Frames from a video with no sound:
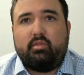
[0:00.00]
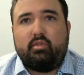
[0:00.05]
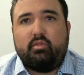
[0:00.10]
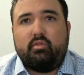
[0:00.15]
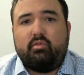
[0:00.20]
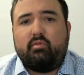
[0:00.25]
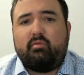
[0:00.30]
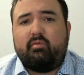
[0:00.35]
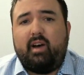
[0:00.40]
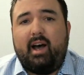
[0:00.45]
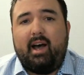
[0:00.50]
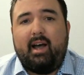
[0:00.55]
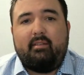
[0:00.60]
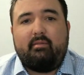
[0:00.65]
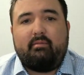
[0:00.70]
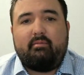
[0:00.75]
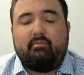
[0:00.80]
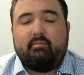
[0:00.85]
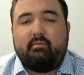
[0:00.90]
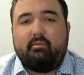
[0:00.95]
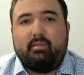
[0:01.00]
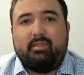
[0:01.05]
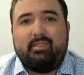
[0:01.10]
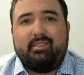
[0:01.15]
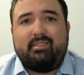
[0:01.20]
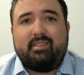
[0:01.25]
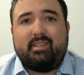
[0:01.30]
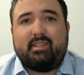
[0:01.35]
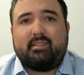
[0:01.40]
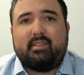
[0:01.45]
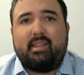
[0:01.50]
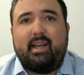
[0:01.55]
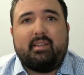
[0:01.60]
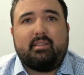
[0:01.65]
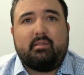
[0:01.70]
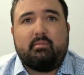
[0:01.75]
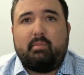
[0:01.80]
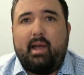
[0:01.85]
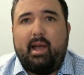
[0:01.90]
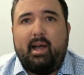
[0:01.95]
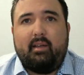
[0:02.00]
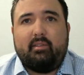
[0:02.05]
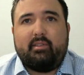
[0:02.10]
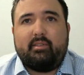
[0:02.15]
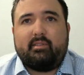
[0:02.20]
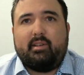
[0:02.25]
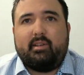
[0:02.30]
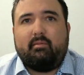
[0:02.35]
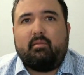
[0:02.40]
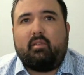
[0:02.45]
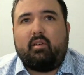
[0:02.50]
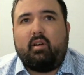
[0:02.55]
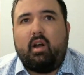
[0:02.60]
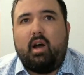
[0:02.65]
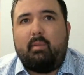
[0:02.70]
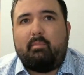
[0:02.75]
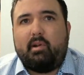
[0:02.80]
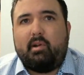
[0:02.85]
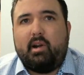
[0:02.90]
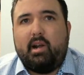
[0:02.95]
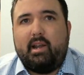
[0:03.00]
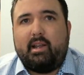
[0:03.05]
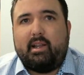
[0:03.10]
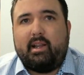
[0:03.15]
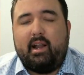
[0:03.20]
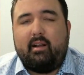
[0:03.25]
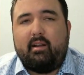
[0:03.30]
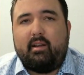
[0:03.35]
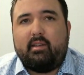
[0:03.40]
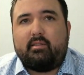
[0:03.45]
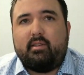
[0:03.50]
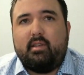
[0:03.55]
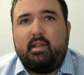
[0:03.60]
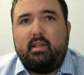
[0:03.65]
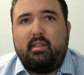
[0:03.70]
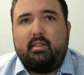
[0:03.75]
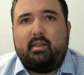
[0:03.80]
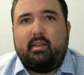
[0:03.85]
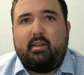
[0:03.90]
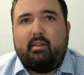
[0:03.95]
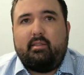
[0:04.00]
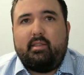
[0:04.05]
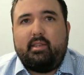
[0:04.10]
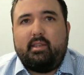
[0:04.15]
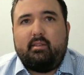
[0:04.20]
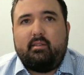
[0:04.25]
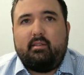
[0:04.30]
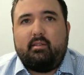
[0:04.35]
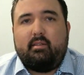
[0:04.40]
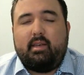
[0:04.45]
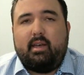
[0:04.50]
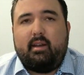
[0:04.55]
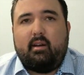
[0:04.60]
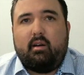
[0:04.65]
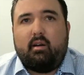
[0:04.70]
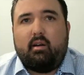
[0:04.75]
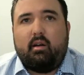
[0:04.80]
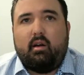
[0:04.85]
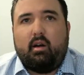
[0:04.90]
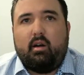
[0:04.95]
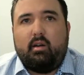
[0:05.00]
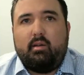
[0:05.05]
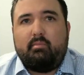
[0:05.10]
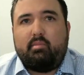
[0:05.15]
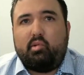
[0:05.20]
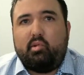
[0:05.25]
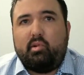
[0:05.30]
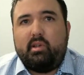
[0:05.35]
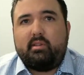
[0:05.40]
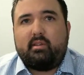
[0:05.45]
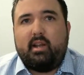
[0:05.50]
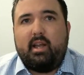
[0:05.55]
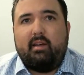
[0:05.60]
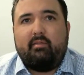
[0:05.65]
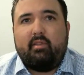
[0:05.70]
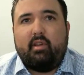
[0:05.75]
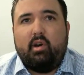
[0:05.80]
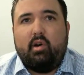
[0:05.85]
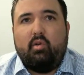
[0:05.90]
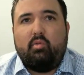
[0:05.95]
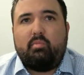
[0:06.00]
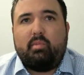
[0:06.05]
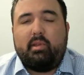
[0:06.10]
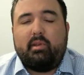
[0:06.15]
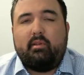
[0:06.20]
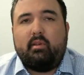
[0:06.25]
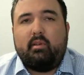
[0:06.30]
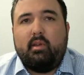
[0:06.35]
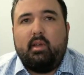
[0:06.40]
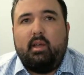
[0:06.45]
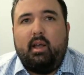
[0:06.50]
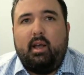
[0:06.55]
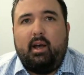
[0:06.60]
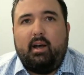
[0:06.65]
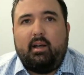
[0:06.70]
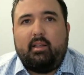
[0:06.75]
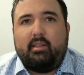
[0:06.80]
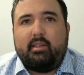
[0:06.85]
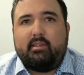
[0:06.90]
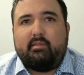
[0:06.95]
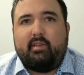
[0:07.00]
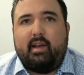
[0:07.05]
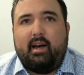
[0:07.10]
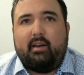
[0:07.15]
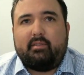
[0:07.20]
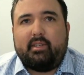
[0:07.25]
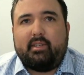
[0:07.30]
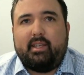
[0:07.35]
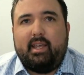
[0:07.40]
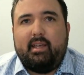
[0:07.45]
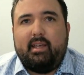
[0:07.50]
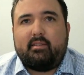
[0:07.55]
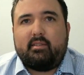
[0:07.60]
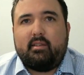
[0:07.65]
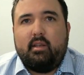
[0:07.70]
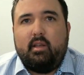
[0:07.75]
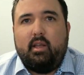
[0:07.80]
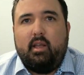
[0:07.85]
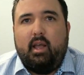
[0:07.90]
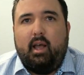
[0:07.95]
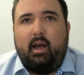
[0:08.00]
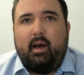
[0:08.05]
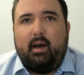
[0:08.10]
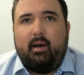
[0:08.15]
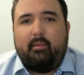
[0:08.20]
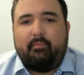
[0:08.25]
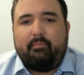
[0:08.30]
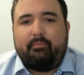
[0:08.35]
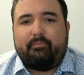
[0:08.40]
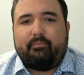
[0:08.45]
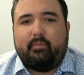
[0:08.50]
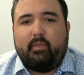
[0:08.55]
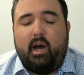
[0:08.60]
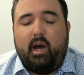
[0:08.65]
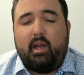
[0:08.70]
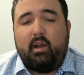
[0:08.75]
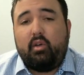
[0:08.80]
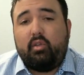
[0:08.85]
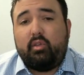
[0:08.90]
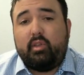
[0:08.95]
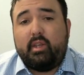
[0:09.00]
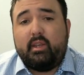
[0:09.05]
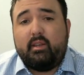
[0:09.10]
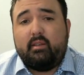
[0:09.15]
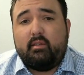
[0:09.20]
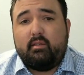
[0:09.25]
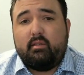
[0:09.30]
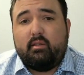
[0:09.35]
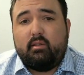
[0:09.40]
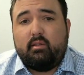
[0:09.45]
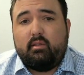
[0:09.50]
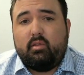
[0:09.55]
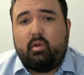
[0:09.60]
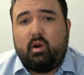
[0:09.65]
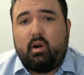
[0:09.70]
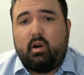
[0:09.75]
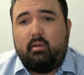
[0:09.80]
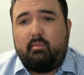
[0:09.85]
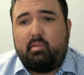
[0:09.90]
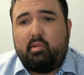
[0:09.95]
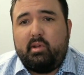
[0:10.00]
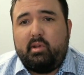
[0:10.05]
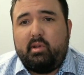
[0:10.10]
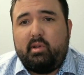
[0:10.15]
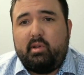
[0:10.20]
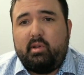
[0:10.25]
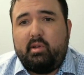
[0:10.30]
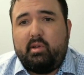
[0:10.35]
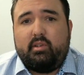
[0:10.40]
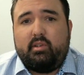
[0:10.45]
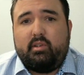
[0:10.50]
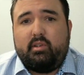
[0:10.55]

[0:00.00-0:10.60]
2, 5, 6,000 pounds in some of our operating areas that our employees are having to open these valves against. Not only do our employees have to do this